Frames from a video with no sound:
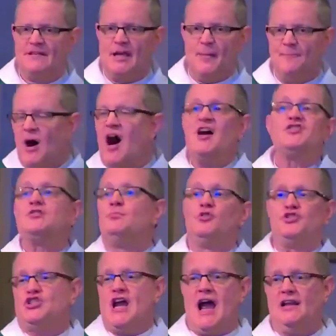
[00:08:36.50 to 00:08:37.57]

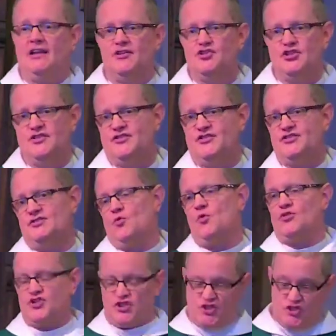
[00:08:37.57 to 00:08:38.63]
impossible challenges
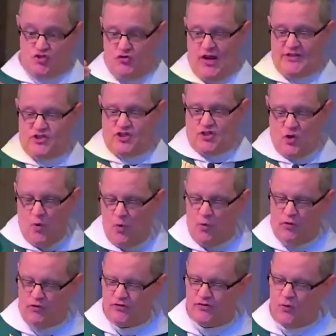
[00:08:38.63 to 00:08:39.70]
or stretch
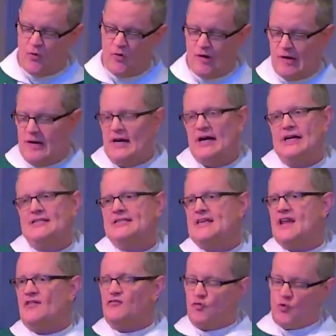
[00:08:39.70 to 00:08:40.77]
goals or a
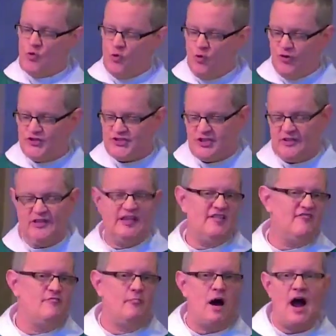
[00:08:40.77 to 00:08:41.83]
set of rules to
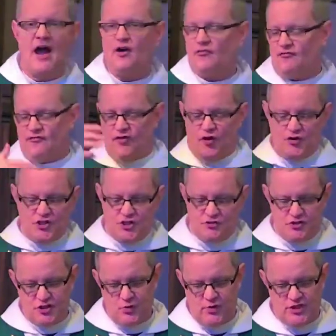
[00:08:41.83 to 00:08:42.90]
live by or
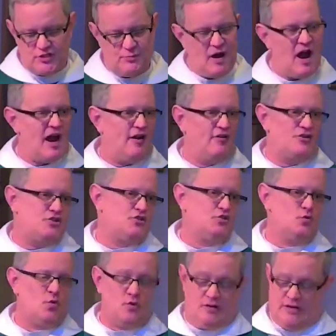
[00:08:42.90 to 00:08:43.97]
virtues to aspire
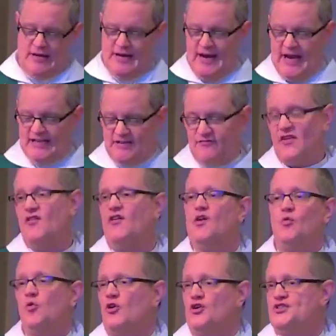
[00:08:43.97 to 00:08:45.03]
to, or at the very
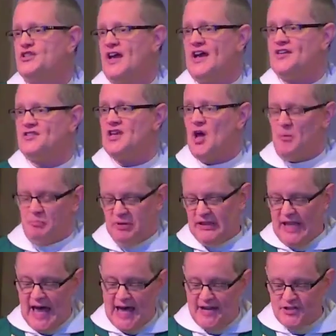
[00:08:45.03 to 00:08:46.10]
worst, as
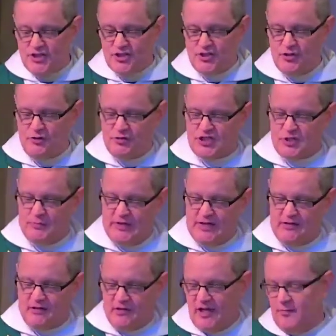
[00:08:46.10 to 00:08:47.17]
platitudes to be
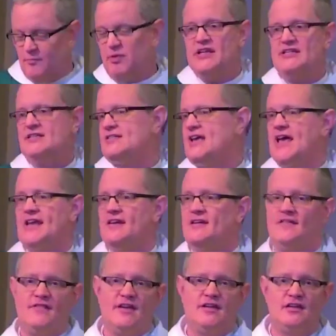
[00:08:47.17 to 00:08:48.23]
glibly stated
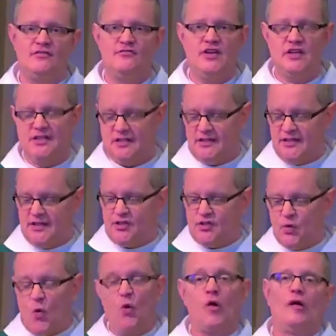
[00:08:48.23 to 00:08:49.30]
and then conveniently
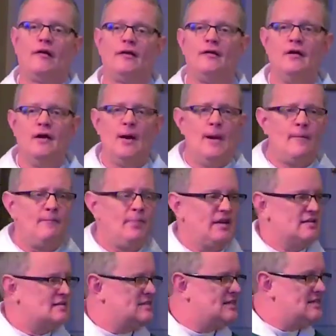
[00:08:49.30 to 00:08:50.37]
ignored.
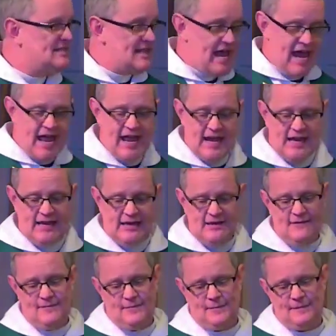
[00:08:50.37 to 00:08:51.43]
But
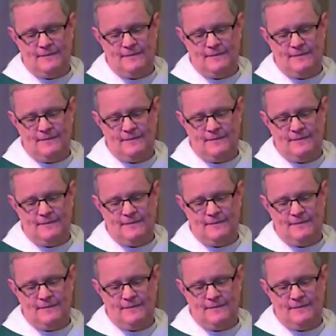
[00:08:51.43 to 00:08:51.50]
today,